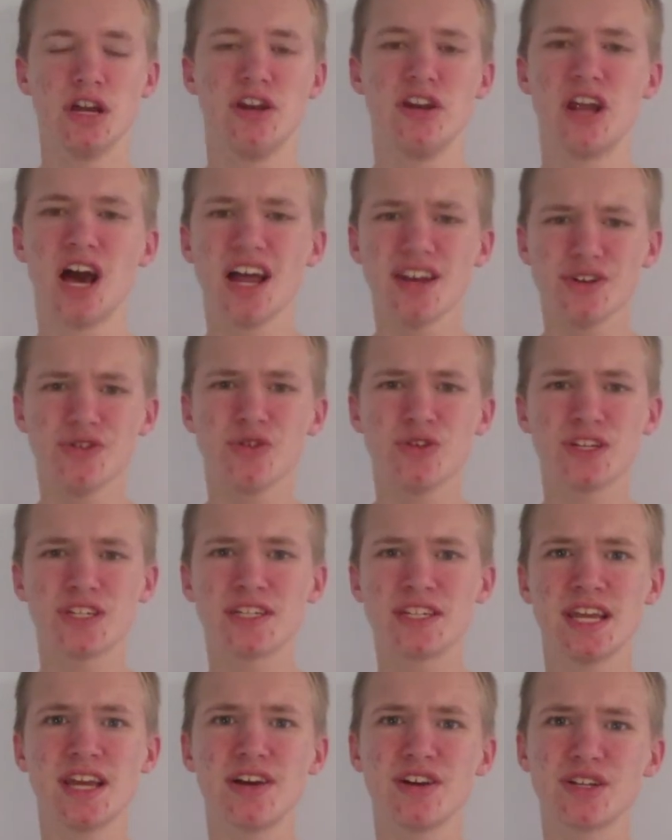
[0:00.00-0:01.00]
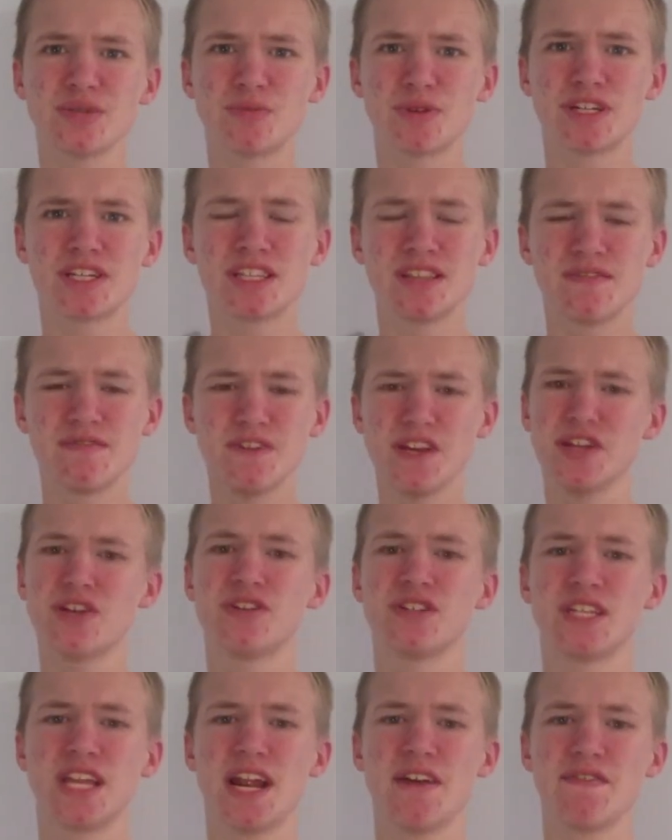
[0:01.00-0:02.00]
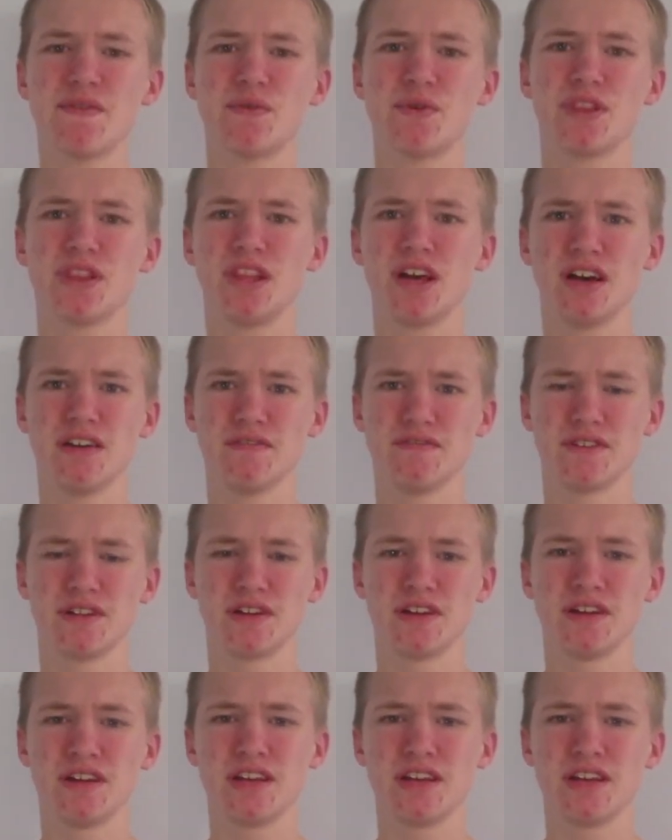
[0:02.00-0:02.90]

not due to sales, but to the features that everyone loved,